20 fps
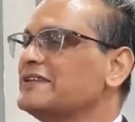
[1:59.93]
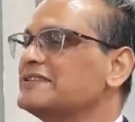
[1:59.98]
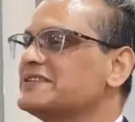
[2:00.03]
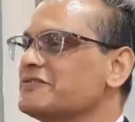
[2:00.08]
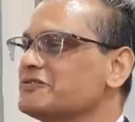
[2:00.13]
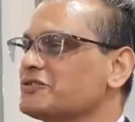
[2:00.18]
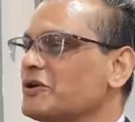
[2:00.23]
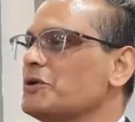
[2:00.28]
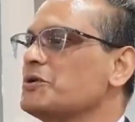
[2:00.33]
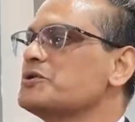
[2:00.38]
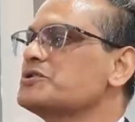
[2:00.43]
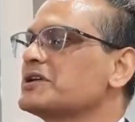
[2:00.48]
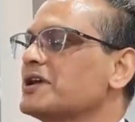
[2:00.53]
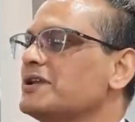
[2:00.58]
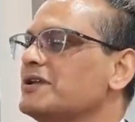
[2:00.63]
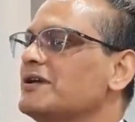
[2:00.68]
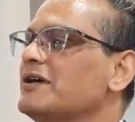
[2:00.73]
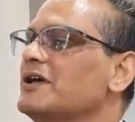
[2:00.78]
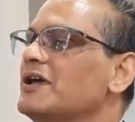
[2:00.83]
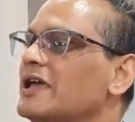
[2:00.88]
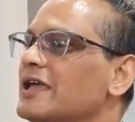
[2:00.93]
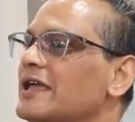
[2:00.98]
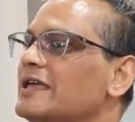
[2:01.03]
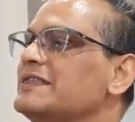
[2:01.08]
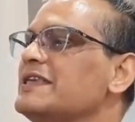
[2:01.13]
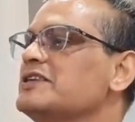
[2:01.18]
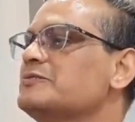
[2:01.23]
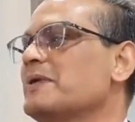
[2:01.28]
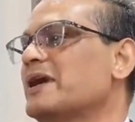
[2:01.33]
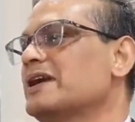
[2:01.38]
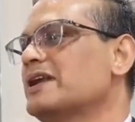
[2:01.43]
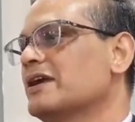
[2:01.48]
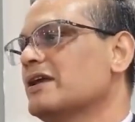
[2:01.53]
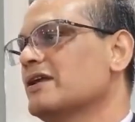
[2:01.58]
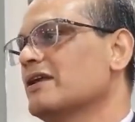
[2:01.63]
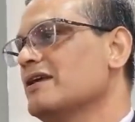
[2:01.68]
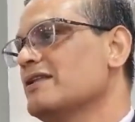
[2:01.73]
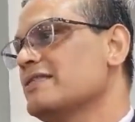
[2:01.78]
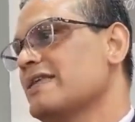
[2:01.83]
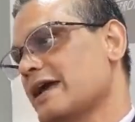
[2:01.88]
solution in this particular
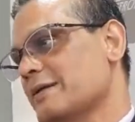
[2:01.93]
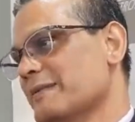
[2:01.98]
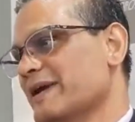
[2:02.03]
sector.